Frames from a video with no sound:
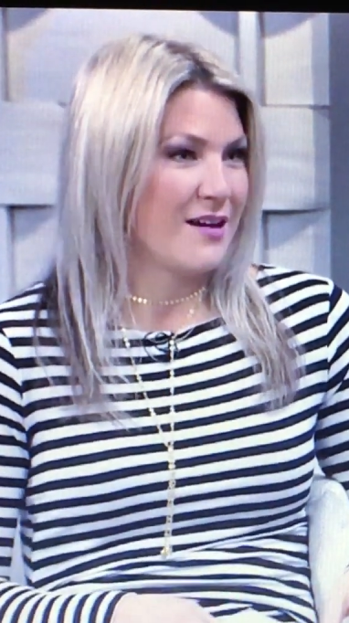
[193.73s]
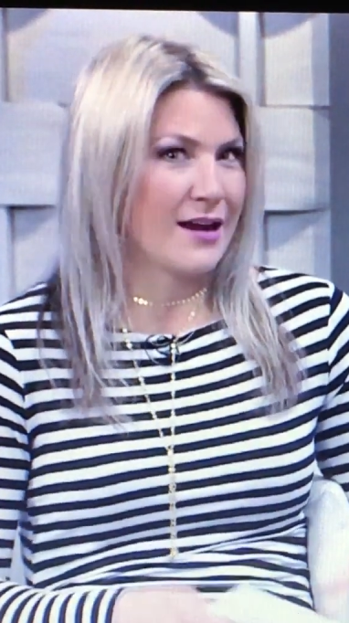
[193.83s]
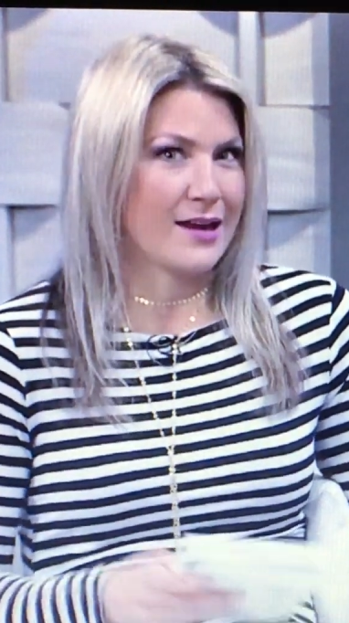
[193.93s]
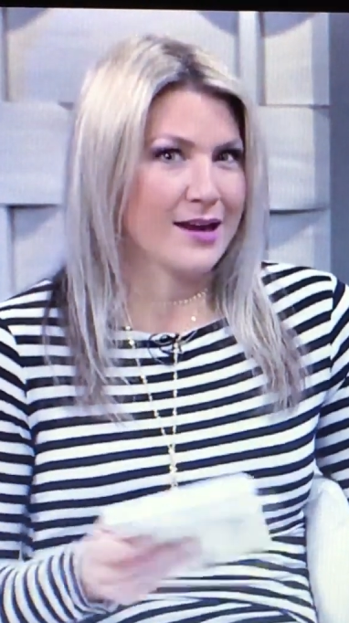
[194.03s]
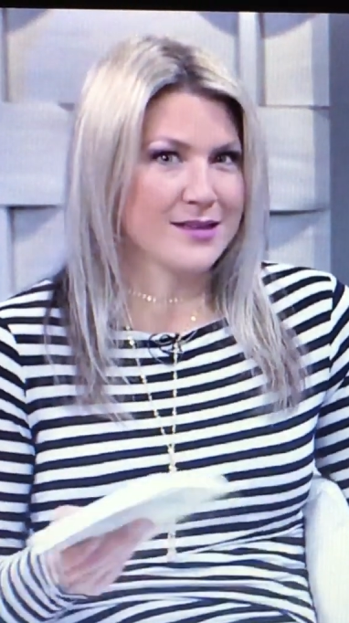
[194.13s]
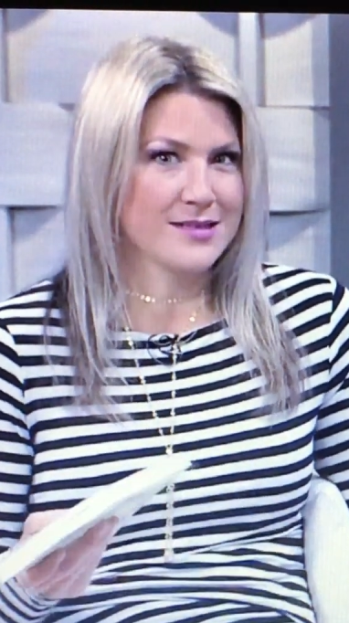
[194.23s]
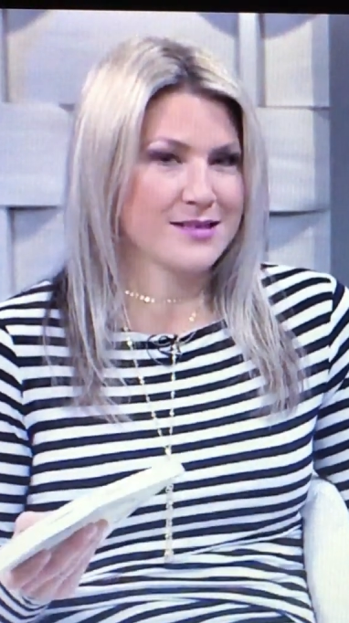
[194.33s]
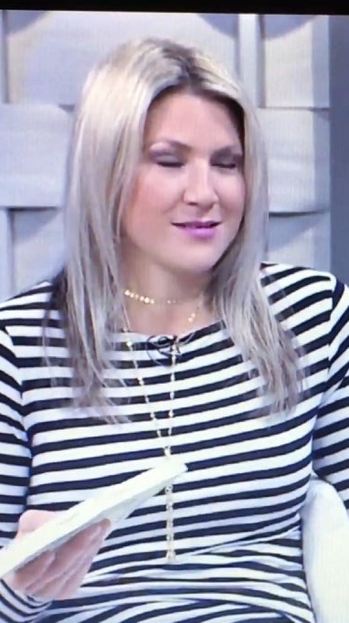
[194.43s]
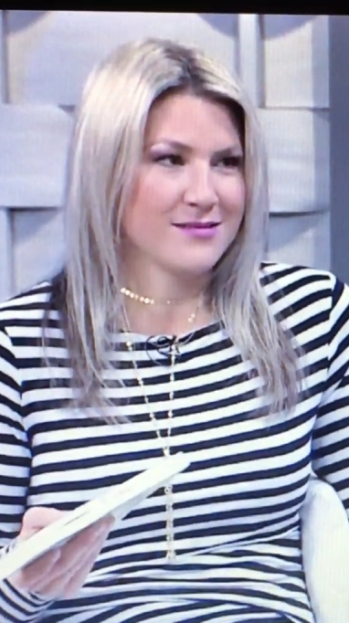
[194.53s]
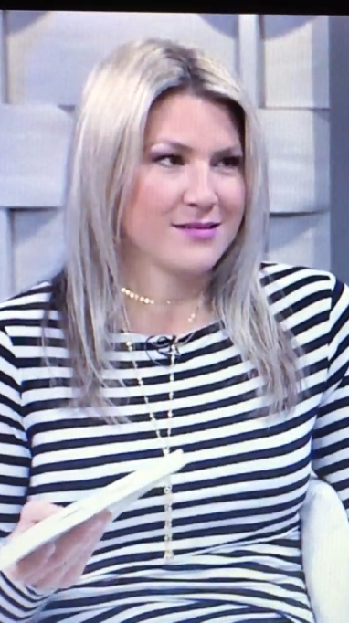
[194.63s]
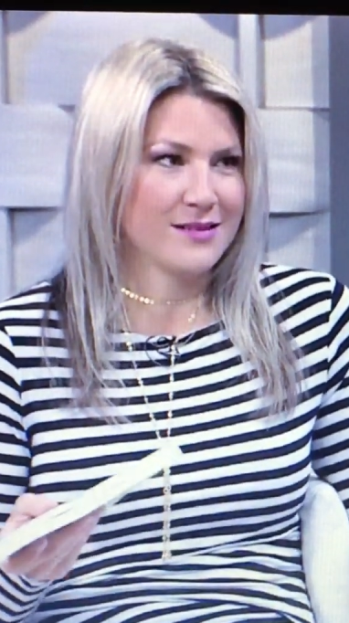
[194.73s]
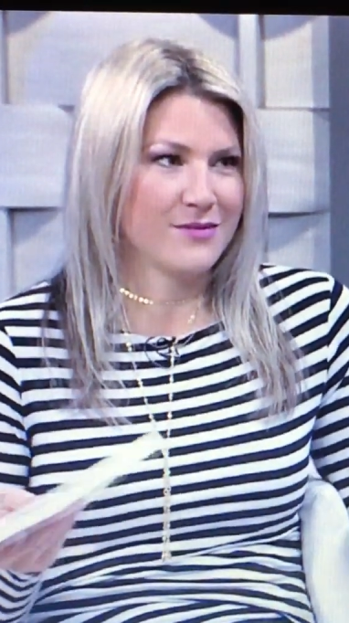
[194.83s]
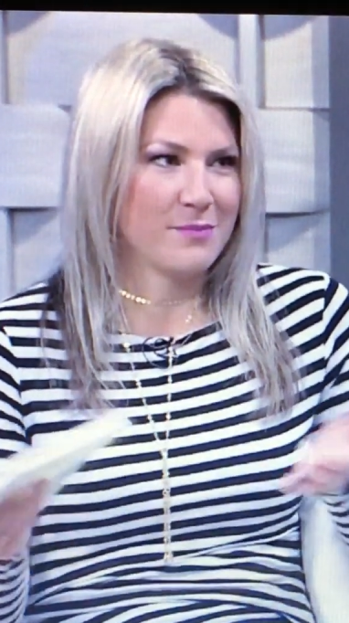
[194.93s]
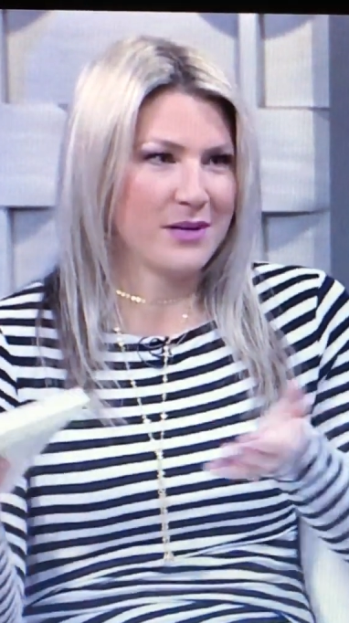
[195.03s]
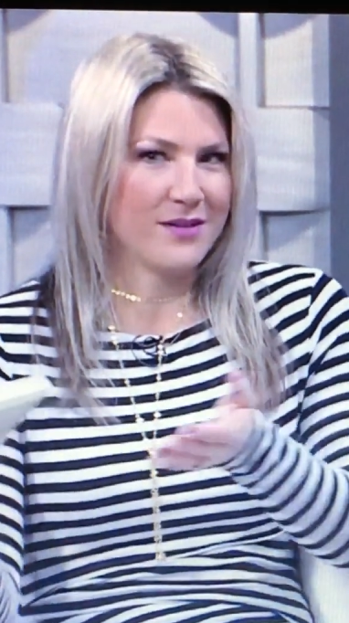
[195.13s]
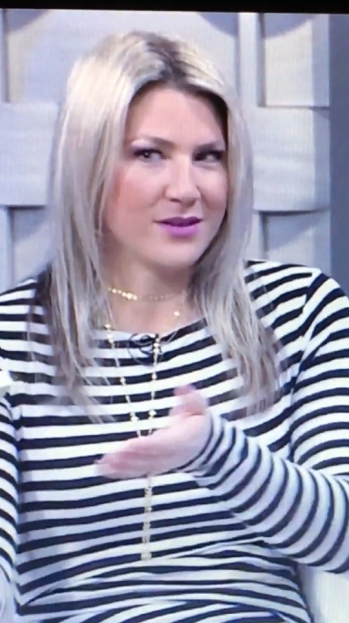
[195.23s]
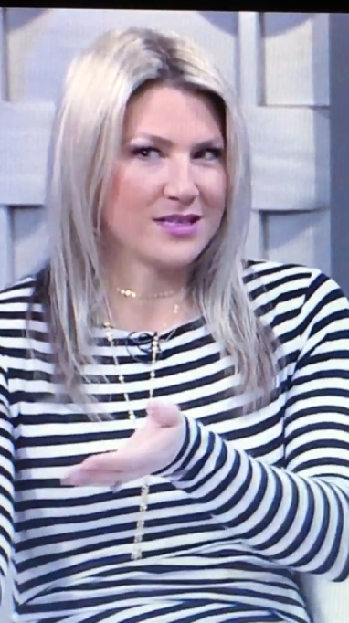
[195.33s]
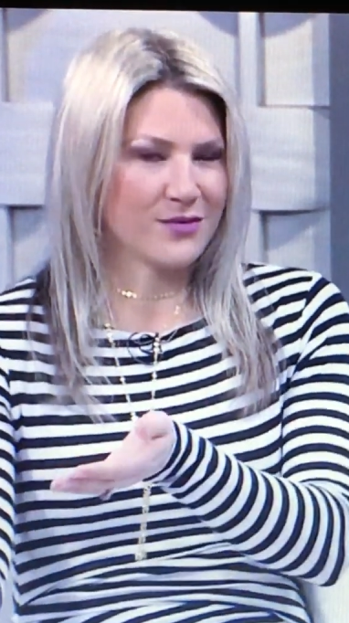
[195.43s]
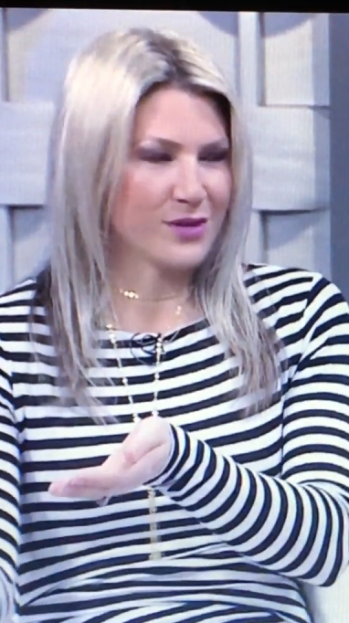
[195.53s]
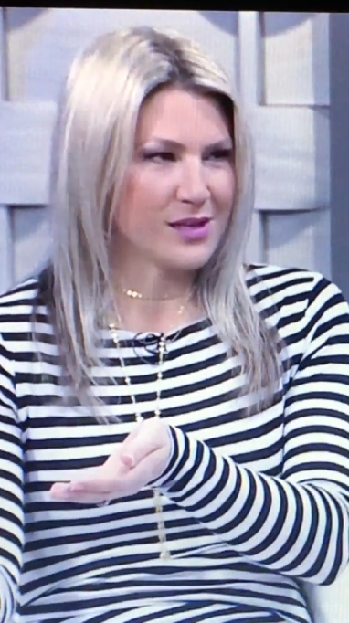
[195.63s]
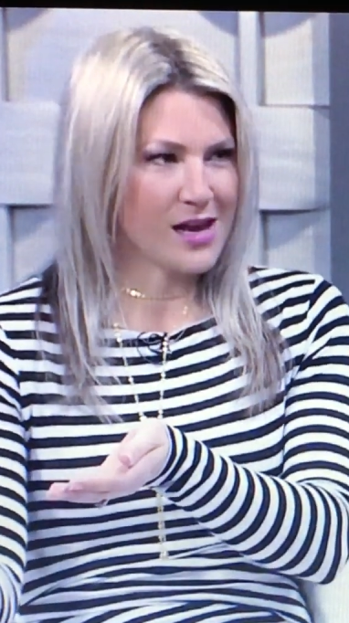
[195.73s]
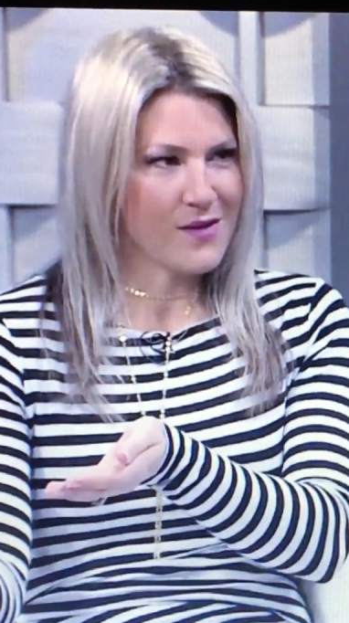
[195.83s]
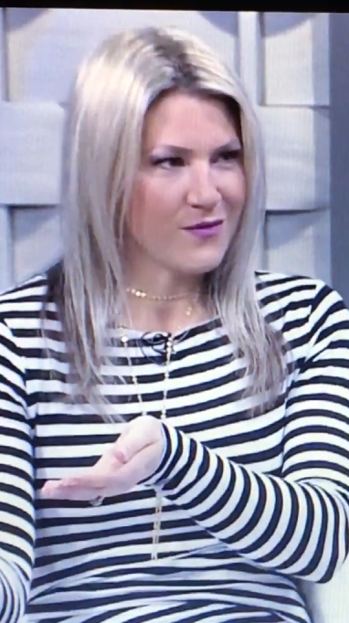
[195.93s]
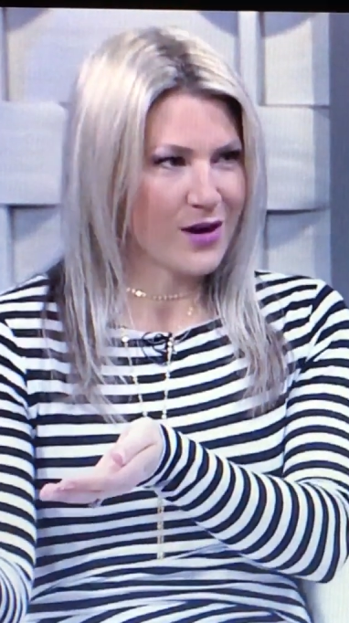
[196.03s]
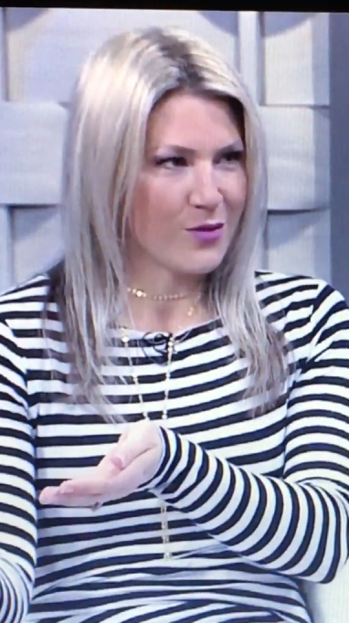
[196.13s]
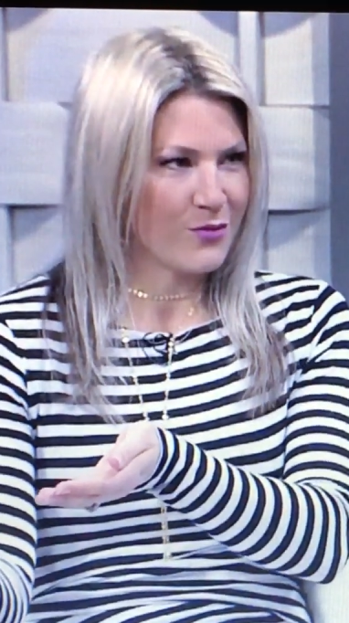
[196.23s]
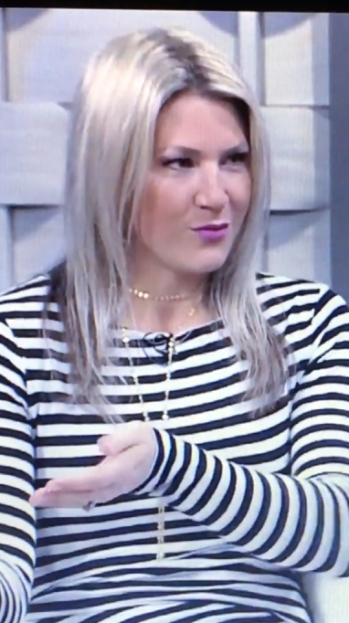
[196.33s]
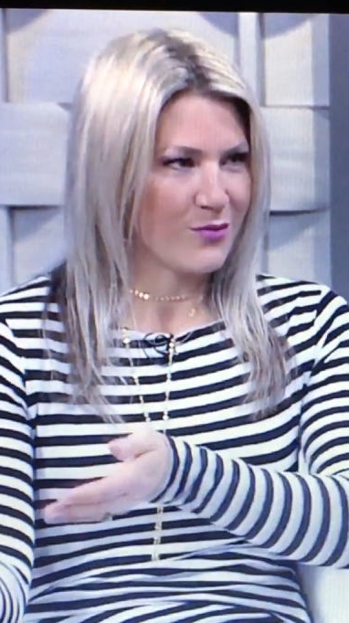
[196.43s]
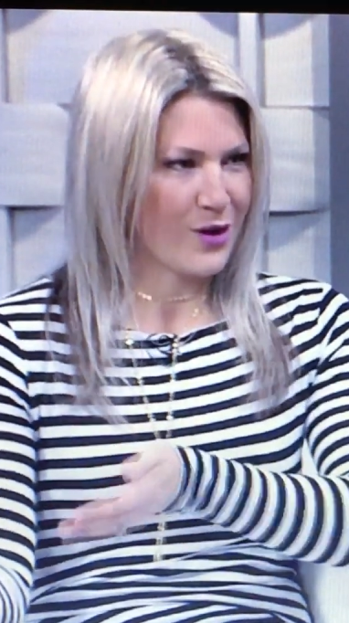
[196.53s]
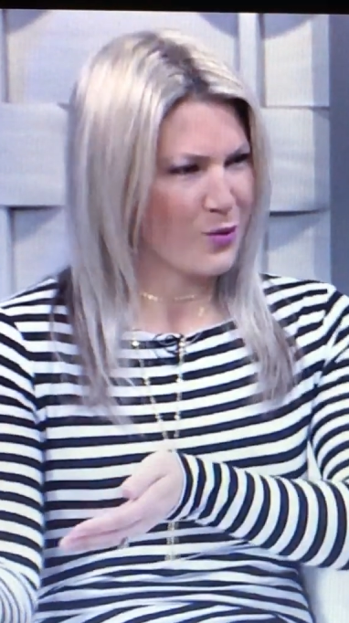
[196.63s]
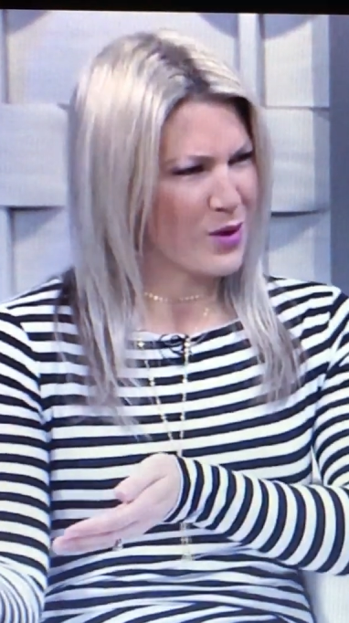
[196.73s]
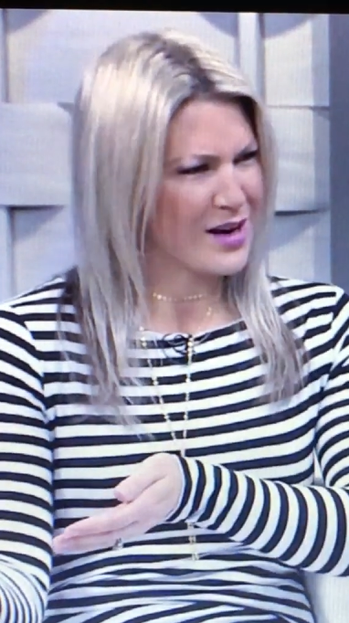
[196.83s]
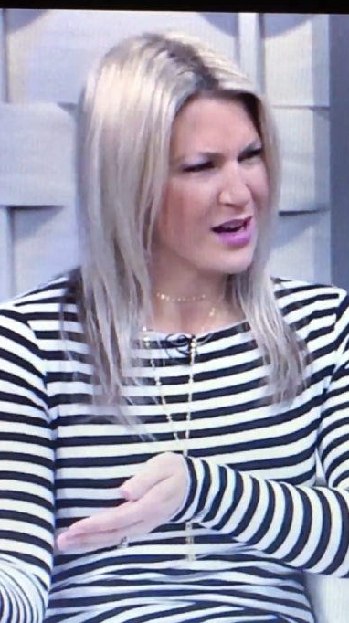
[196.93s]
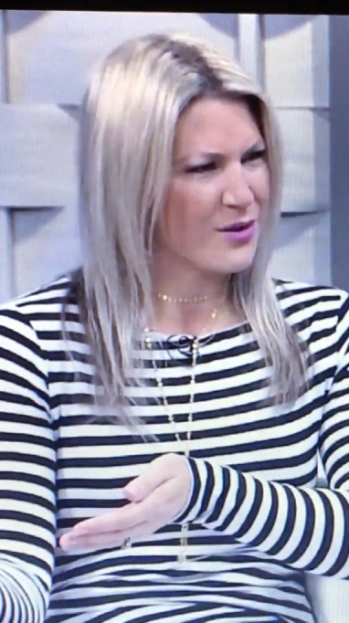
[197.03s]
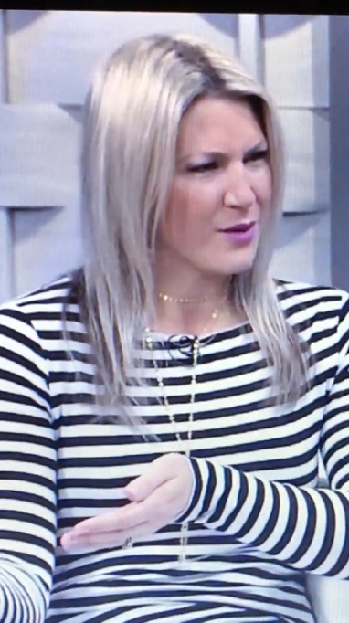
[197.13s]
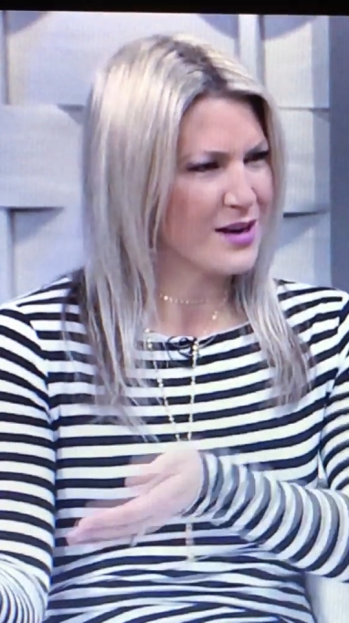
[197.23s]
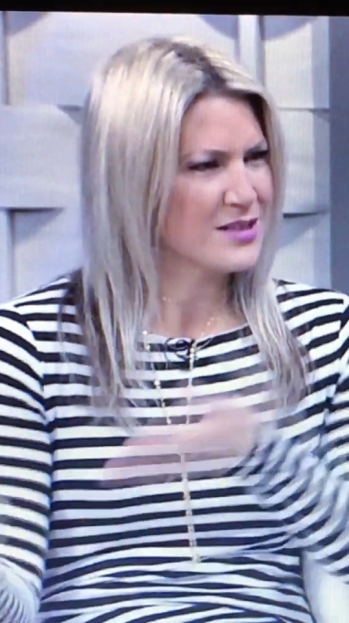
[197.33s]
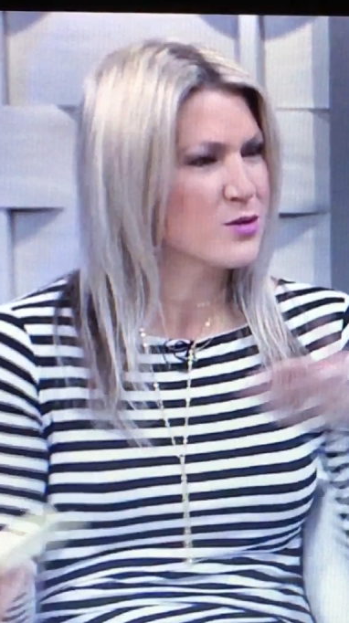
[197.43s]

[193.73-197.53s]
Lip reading: I guess, live a bit of a different life on one hand, right?